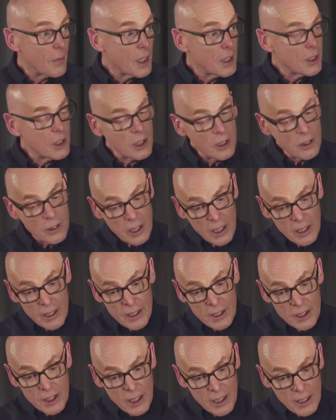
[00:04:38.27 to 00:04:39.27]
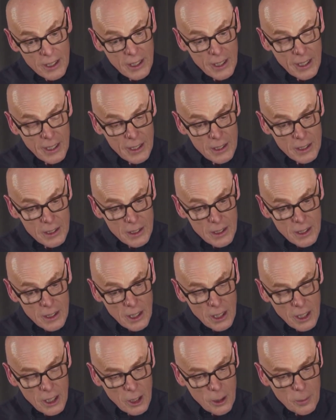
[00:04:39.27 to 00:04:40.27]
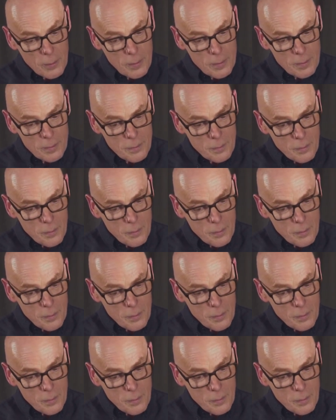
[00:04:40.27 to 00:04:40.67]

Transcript: So understanding, trying